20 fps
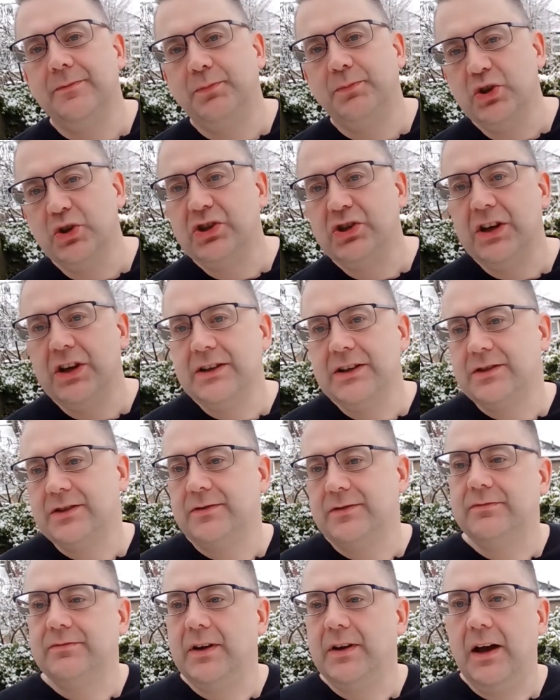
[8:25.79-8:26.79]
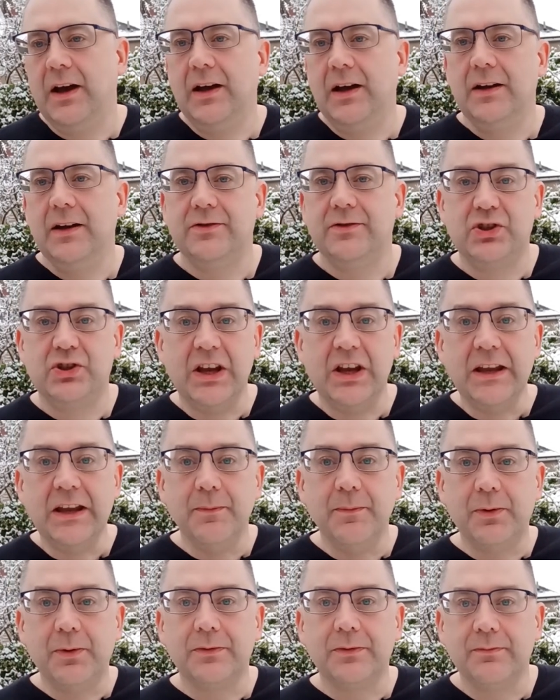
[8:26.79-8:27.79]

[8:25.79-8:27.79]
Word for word: budget, uh, cheap,